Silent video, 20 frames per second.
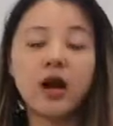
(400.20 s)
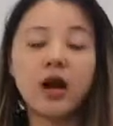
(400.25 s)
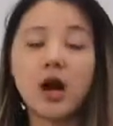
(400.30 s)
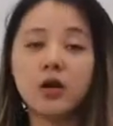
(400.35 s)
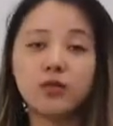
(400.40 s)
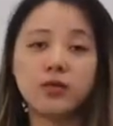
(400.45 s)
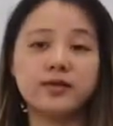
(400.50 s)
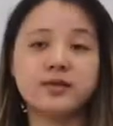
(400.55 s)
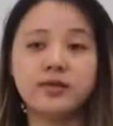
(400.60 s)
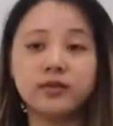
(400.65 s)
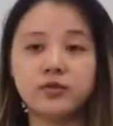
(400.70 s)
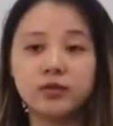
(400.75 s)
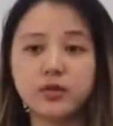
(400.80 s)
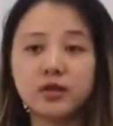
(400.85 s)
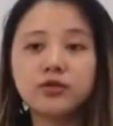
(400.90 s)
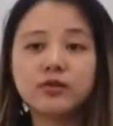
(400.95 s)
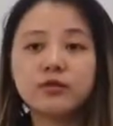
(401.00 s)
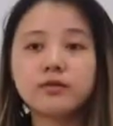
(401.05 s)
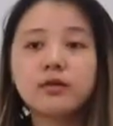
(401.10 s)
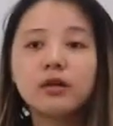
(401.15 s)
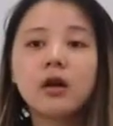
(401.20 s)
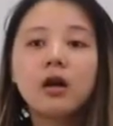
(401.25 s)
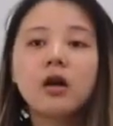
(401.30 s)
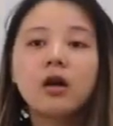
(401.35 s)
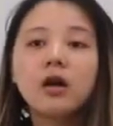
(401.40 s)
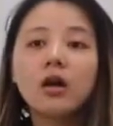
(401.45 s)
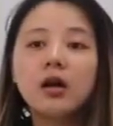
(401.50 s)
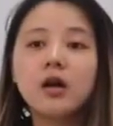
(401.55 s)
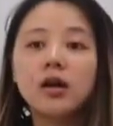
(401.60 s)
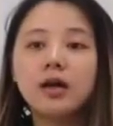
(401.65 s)
current situation.
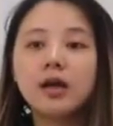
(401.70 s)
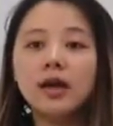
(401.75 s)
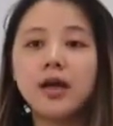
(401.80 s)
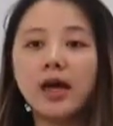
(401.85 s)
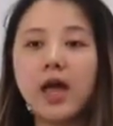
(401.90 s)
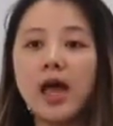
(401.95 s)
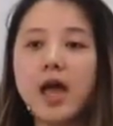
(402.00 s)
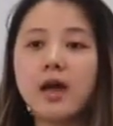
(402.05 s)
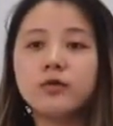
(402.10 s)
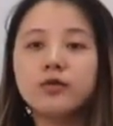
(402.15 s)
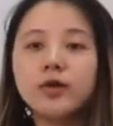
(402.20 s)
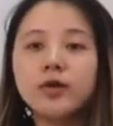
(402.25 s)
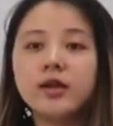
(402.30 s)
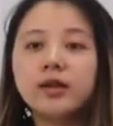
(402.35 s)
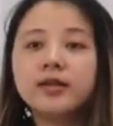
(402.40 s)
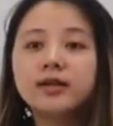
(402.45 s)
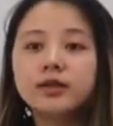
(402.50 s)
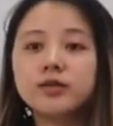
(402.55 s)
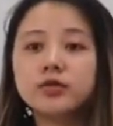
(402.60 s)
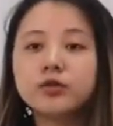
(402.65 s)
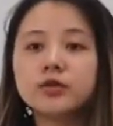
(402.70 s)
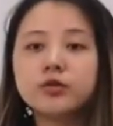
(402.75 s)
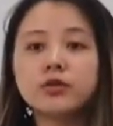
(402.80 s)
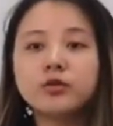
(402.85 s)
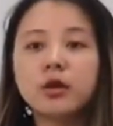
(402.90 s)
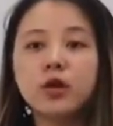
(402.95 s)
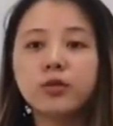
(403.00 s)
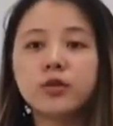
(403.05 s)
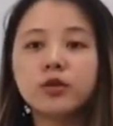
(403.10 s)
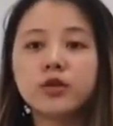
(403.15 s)
And related
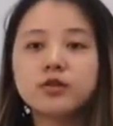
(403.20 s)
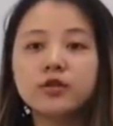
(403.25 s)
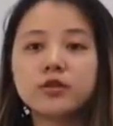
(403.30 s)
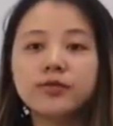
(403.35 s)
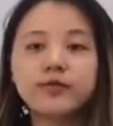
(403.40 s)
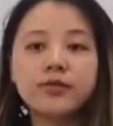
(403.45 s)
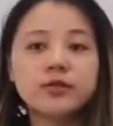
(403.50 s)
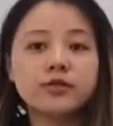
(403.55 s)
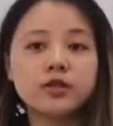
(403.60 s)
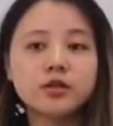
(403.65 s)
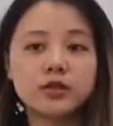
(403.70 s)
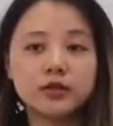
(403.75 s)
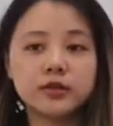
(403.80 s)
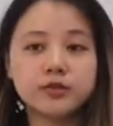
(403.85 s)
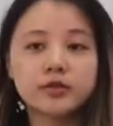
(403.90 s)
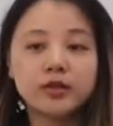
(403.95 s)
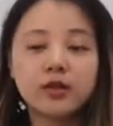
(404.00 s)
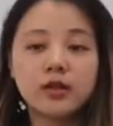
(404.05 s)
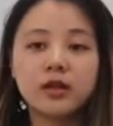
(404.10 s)
to approach future,